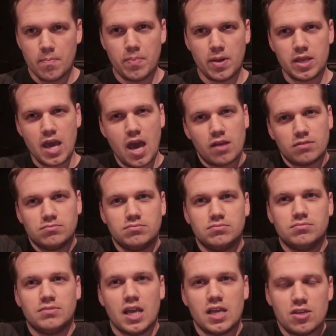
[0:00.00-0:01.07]
But yeah,
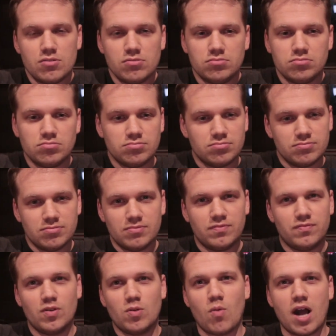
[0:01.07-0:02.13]
thank you
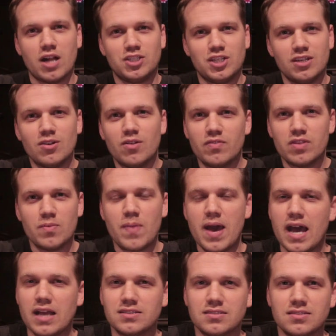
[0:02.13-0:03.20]
for watching over the
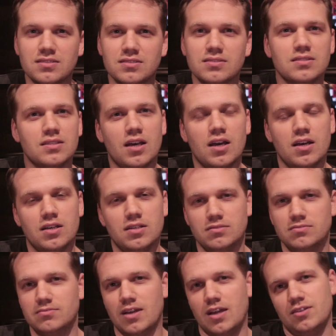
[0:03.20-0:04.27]
past, I
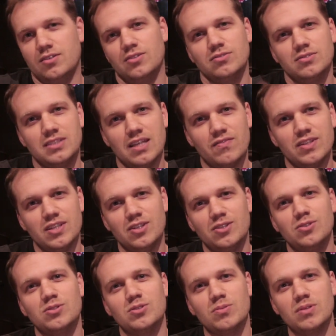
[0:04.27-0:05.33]
don't know, 7
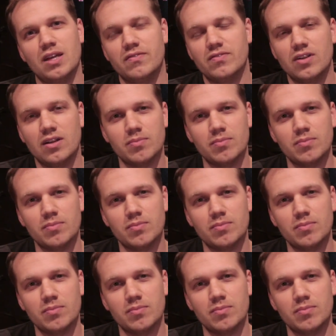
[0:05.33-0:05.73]
years or whatever.